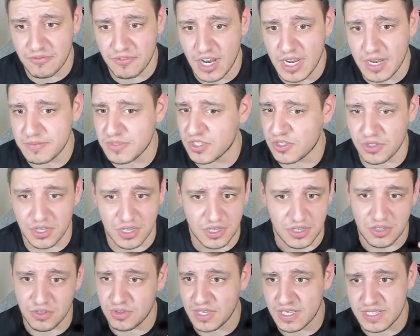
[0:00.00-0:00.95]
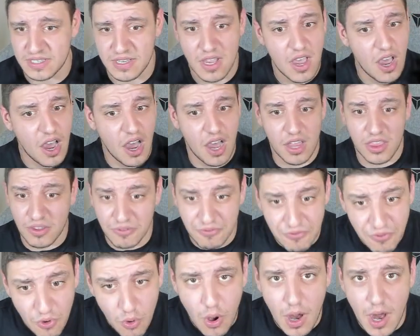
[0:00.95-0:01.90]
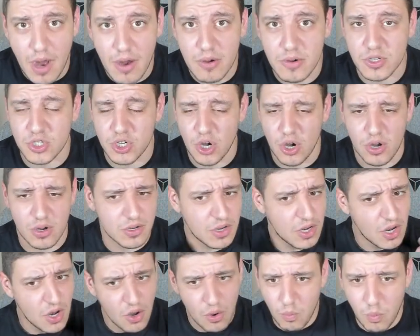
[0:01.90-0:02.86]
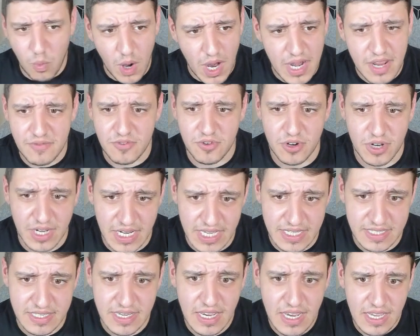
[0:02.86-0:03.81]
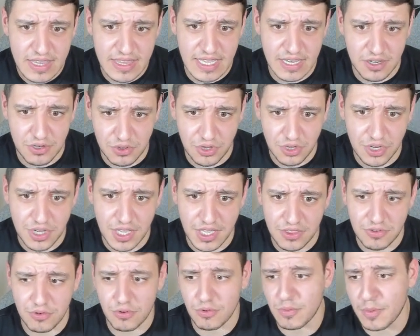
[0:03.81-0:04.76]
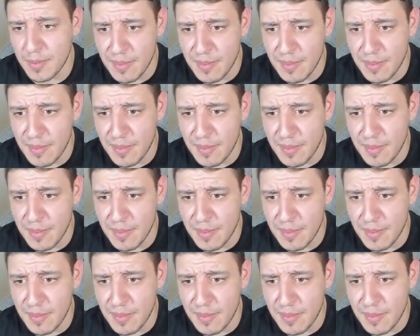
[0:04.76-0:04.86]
frame, so you can do this on the 4-hour chart, whatever it is that you're looking through.